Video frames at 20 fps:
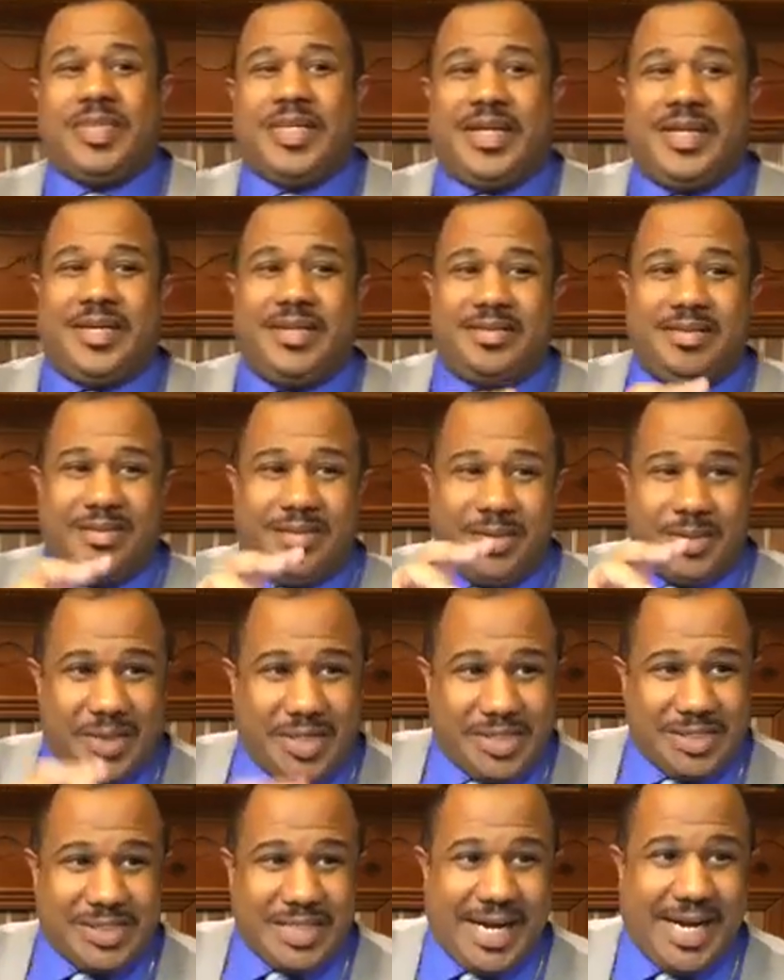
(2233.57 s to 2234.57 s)
and
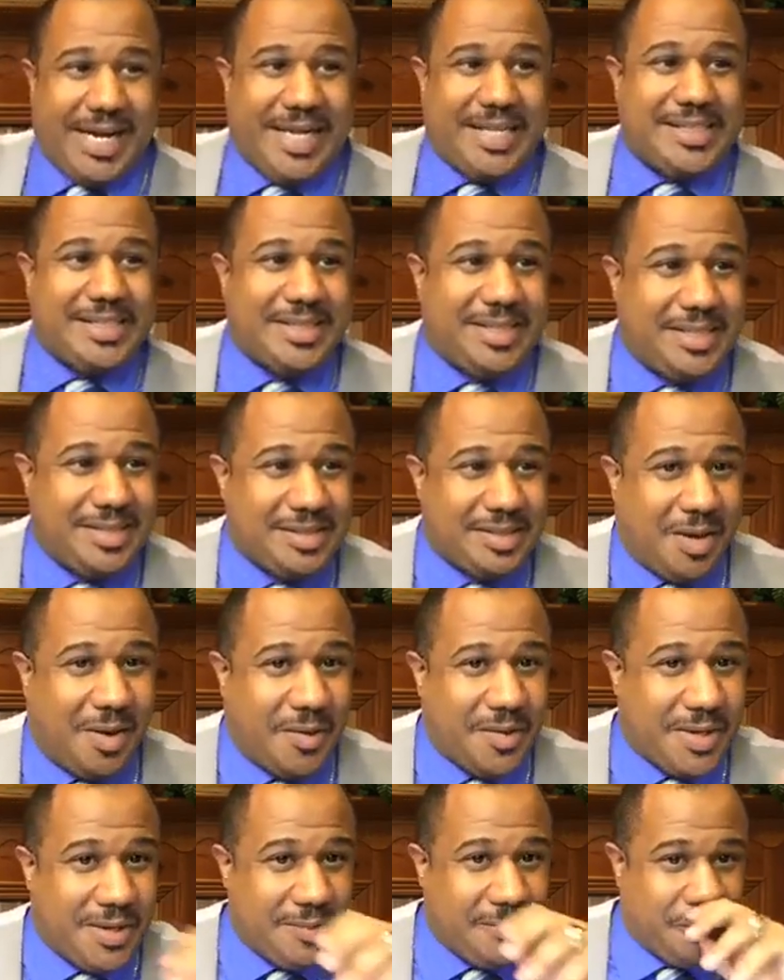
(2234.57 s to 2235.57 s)
criticizing and
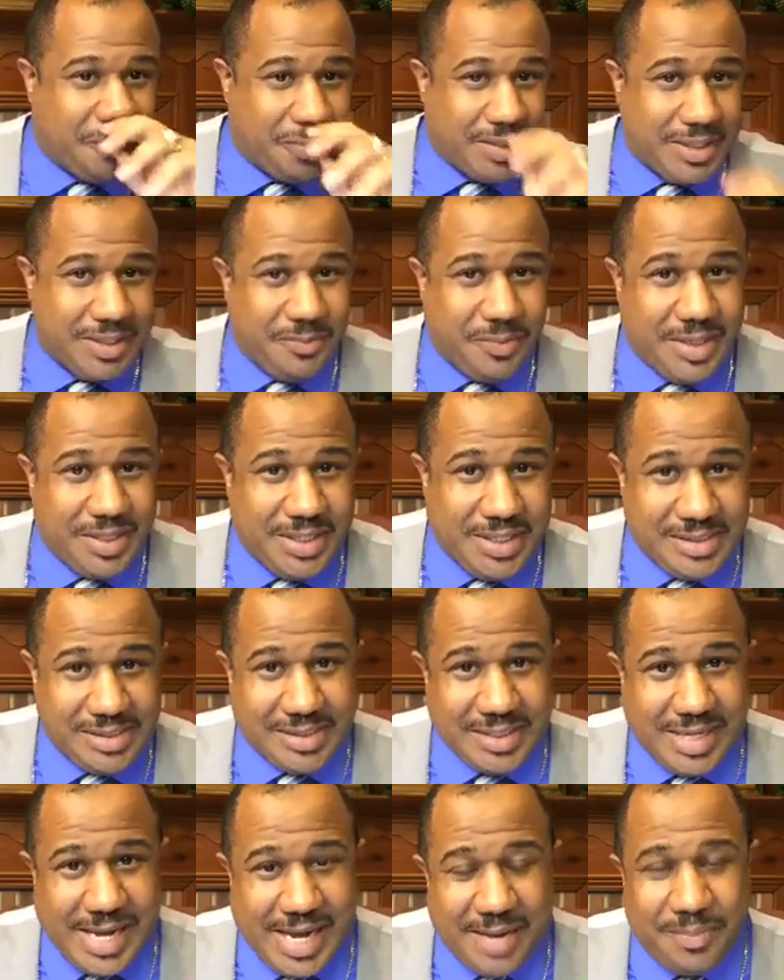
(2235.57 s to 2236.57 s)
talking, really what needs
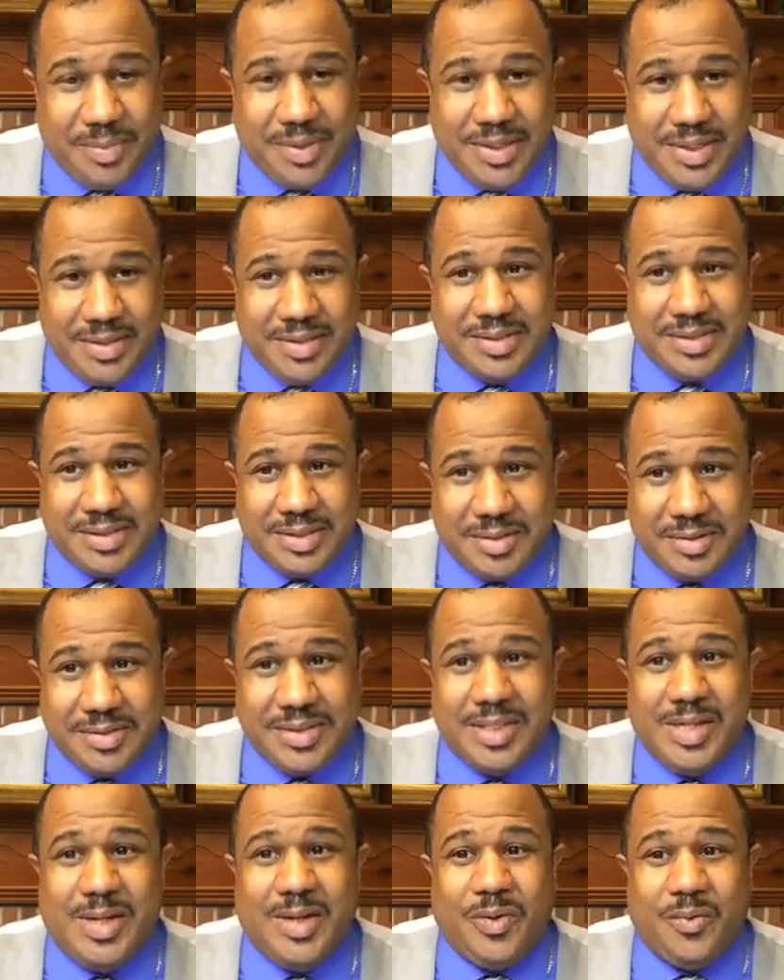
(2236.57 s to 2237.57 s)
to happen in the
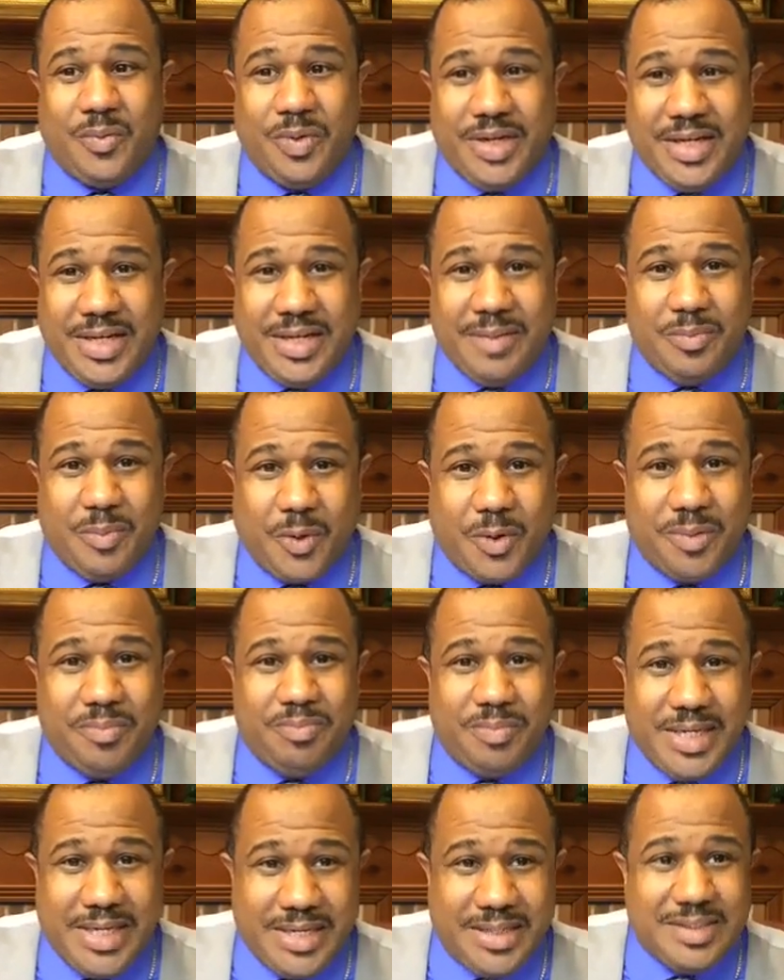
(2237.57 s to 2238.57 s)
church, we need more
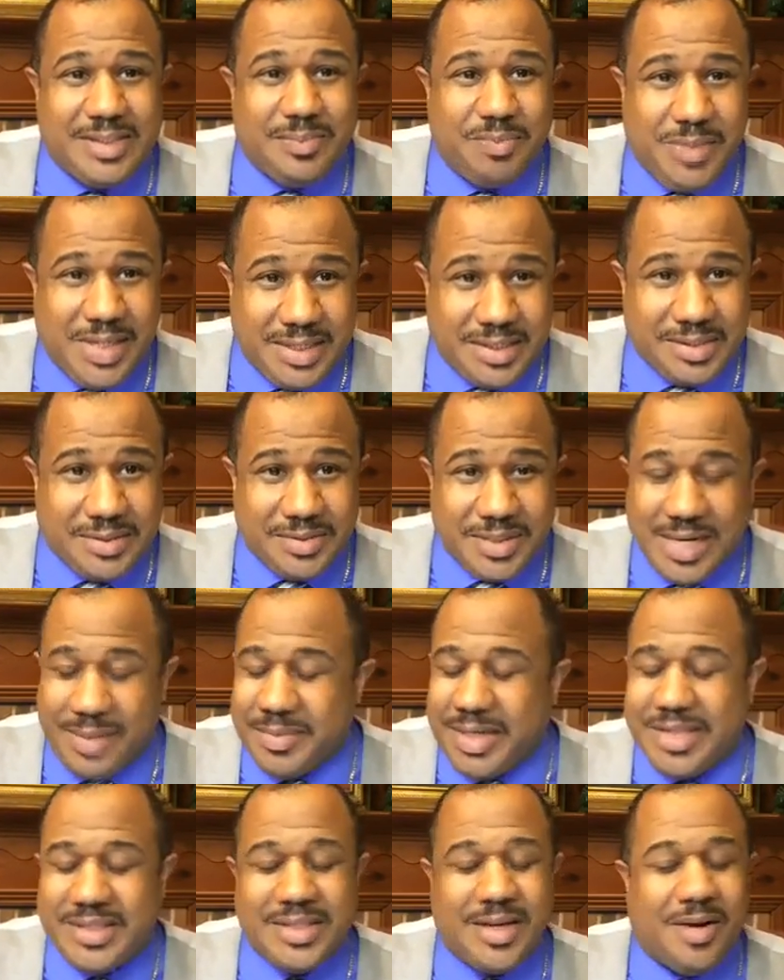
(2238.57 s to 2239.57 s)
men's ministry. I'm
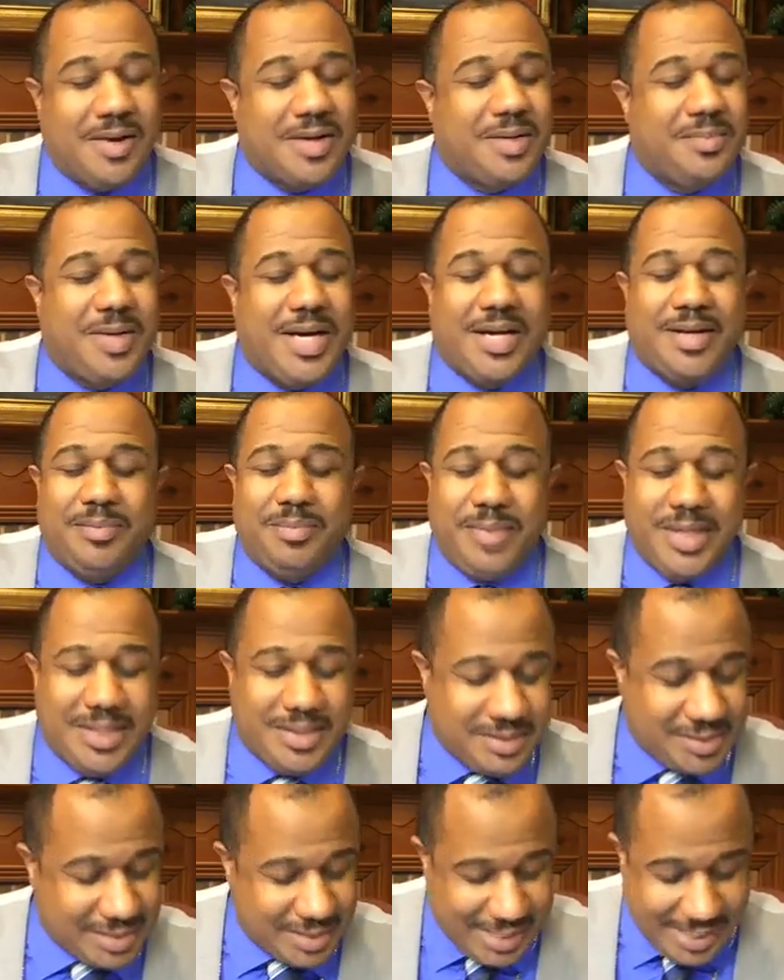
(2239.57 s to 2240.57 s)
not talking about a
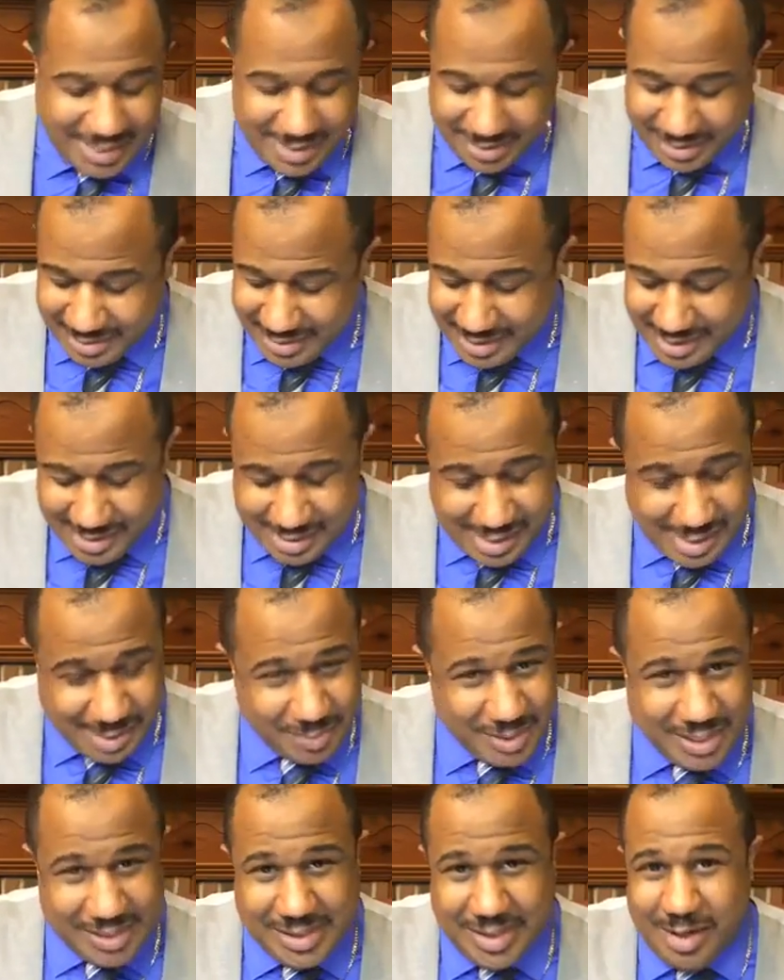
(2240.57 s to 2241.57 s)
men's day
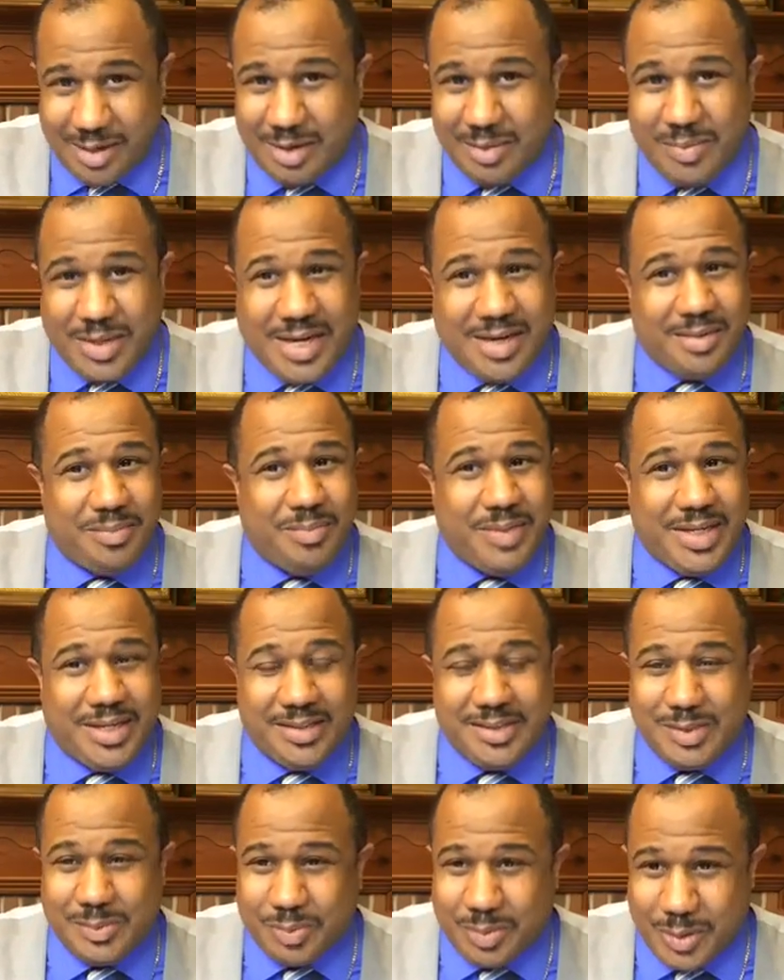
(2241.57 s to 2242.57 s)
I'm not talking about a
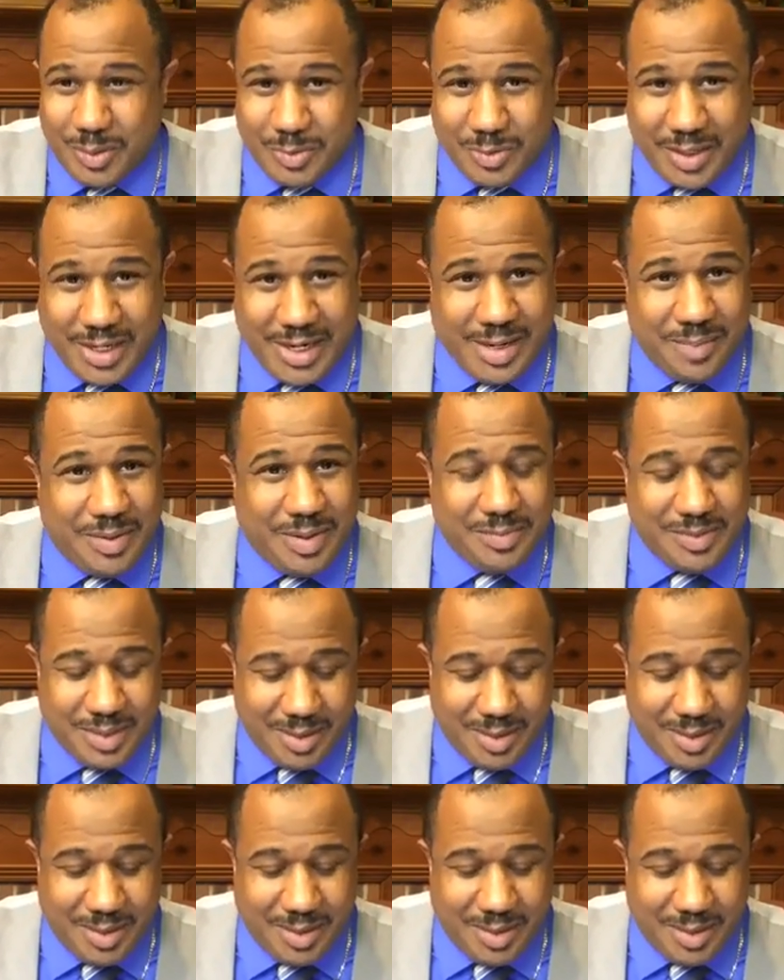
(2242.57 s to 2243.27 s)
men's program. I'm